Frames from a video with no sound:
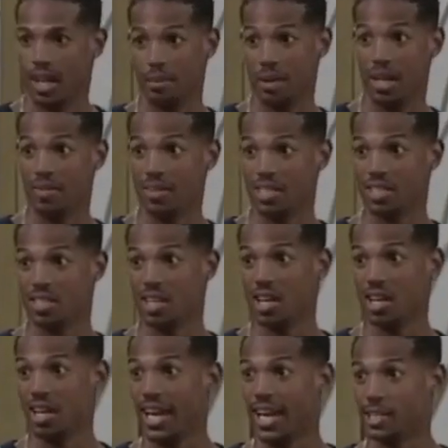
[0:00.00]
I mean, ever since her
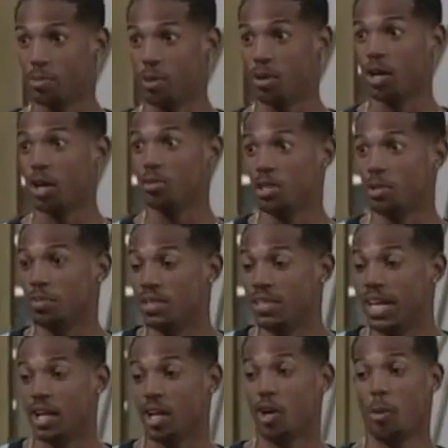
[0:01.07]
and Lance broke up, she's been
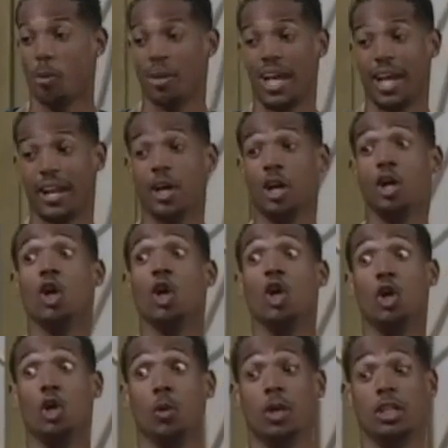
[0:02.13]
taking home a lot of
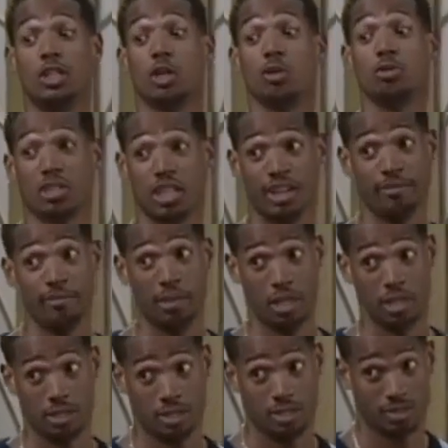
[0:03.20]
do-it-yourself
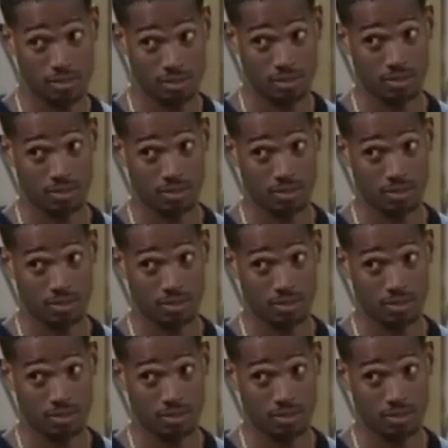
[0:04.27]
books.